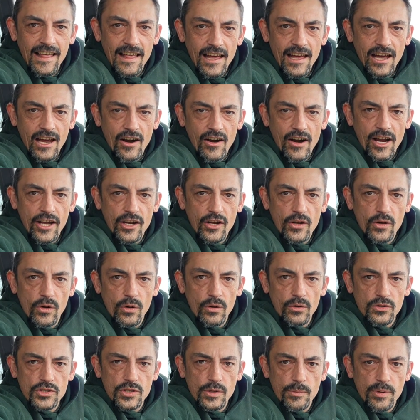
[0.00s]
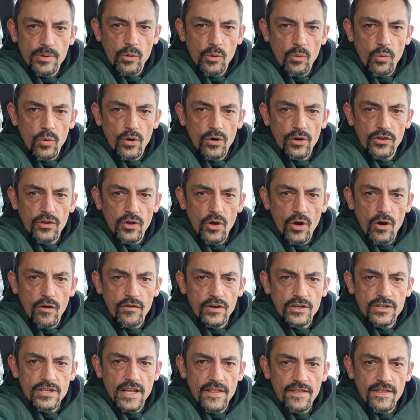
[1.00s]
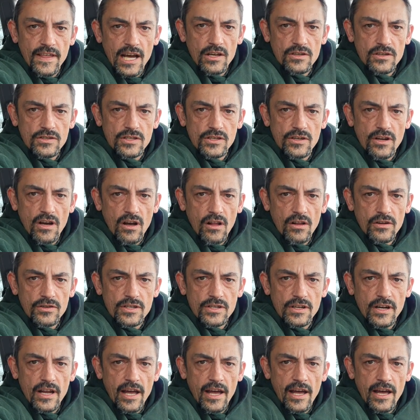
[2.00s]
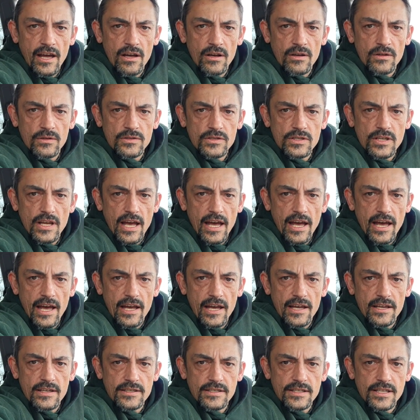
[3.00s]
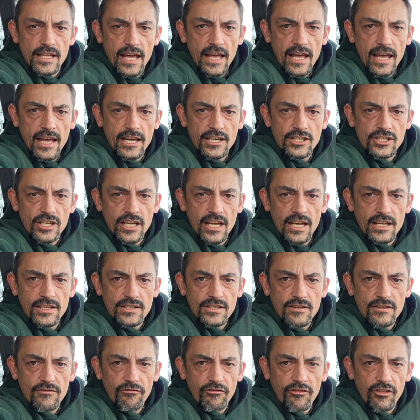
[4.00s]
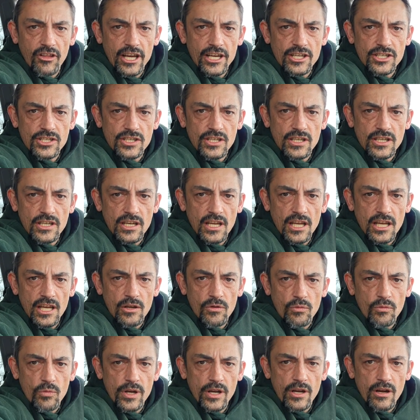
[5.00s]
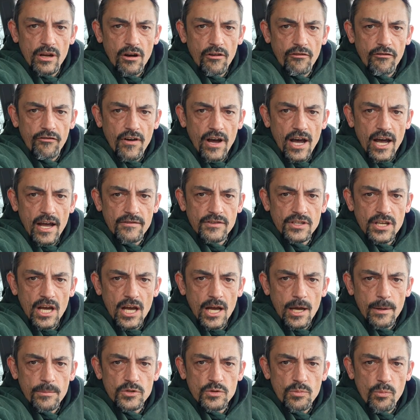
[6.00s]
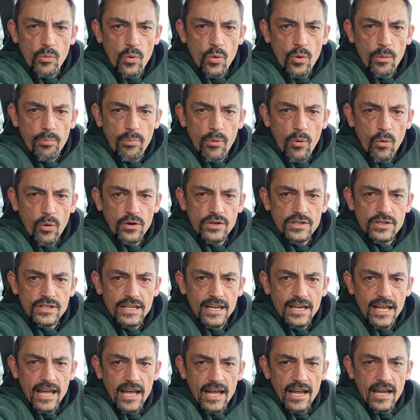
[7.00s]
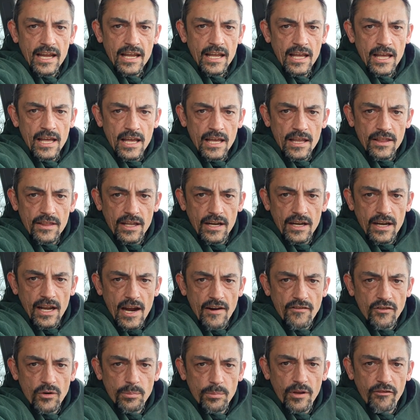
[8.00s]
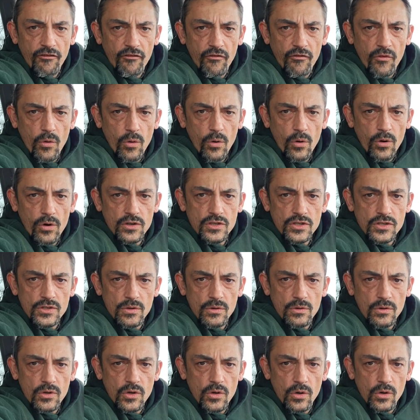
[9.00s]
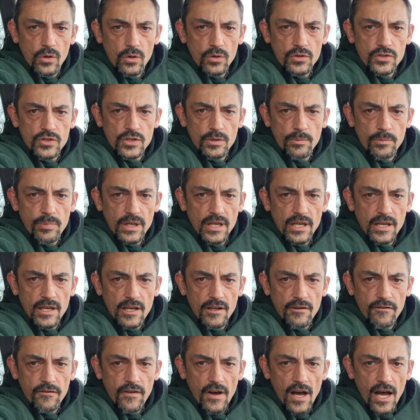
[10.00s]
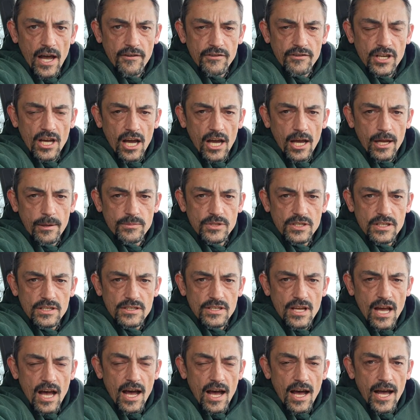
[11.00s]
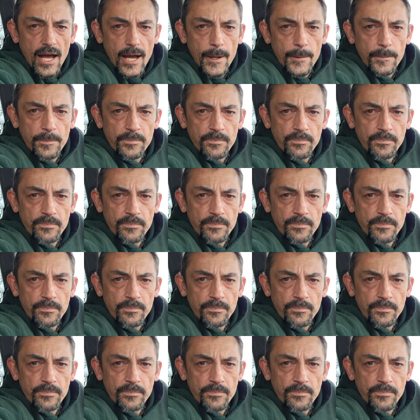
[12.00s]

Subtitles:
All right. Gold should be worth over $10,000 an ounce as the hedge against inflation. And we are five times more poor today than ever before. So gold should be five times as high.